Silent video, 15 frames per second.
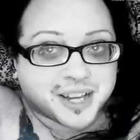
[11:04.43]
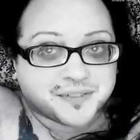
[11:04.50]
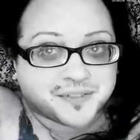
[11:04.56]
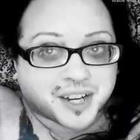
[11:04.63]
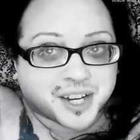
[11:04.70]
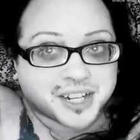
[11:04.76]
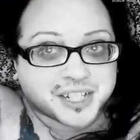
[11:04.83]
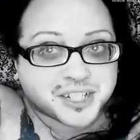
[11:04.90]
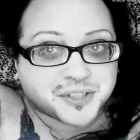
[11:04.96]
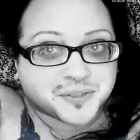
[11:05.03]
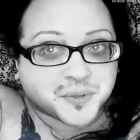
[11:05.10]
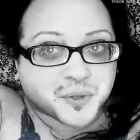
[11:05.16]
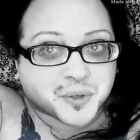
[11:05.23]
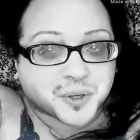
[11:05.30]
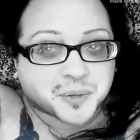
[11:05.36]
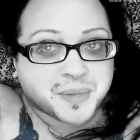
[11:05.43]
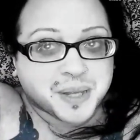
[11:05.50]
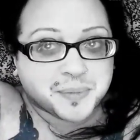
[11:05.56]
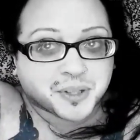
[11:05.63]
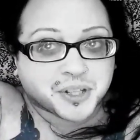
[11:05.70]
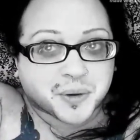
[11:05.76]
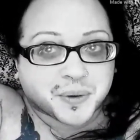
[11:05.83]
advice for
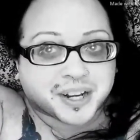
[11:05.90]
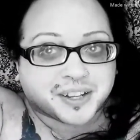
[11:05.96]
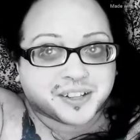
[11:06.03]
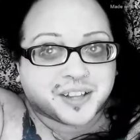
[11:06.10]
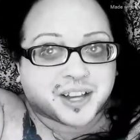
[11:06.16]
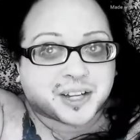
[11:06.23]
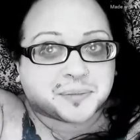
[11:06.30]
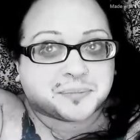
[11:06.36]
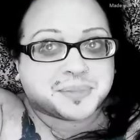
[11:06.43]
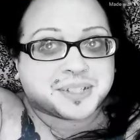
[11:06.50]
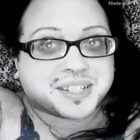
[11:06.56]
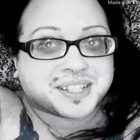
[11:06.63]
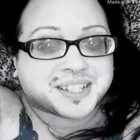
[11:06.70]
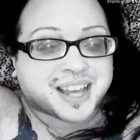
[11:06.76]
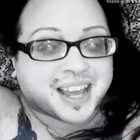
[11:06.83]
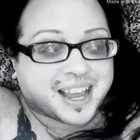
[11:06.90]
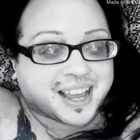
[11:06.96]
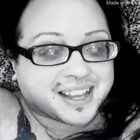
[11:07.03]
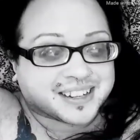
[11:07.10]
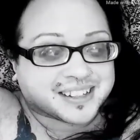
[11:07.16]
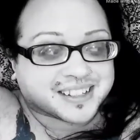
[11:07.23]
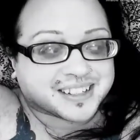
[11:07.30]
people going to clubs
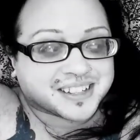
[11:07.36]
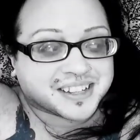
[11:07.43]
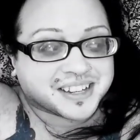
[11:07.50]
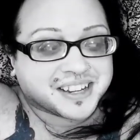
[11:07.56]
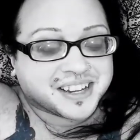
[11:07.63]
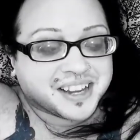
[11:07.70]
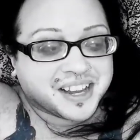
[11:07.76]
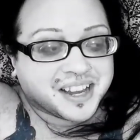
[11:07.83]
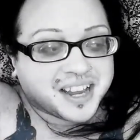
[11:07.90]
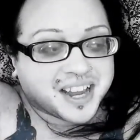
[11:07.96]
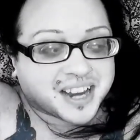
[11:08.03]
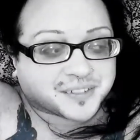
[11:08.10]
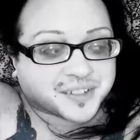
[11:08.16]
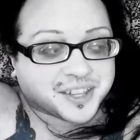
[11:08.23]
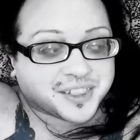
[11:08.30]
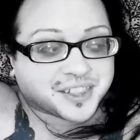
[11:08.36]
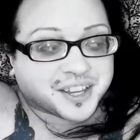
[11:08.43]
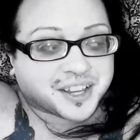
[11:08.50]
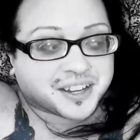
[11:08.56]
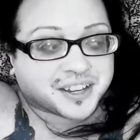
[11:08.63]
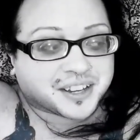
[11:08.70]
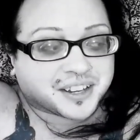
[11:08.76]
and
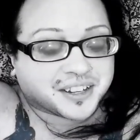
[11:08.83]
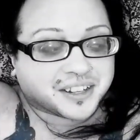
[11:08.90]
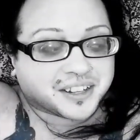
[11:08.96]
everything.